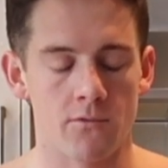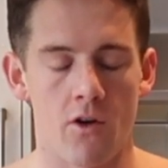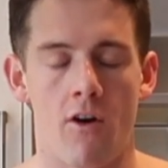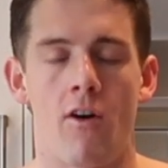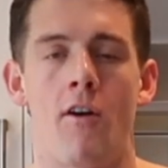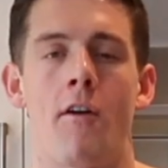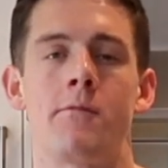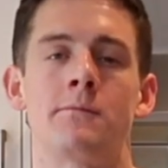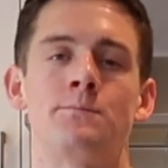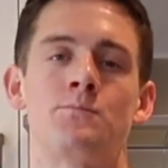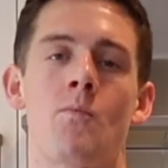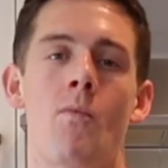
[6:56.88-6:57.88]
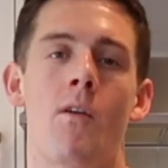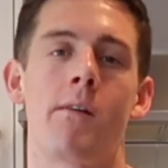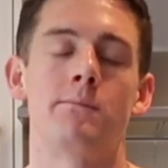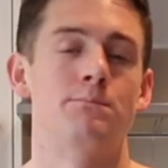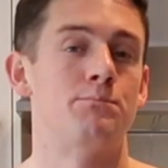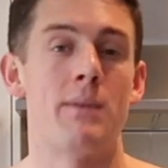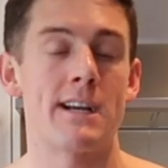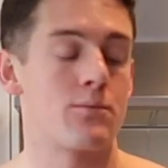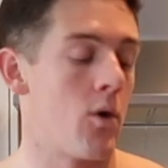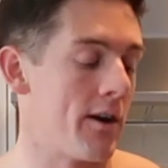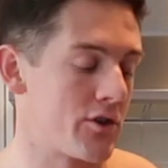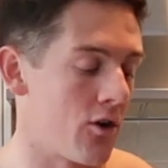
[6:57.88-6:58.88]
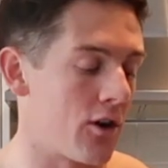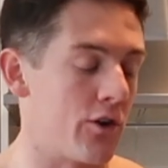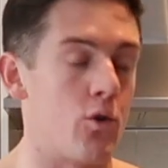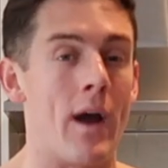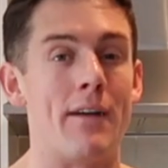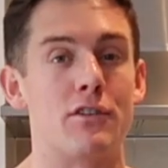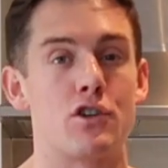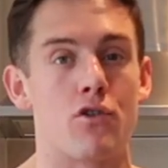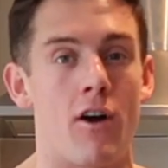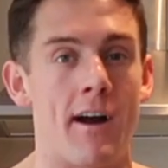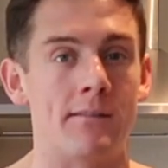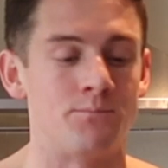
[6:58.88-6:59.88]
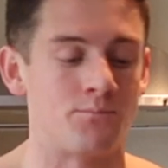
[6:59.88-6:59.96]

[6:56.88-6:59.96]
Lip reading: Oh, best white chocolate you'll ever try.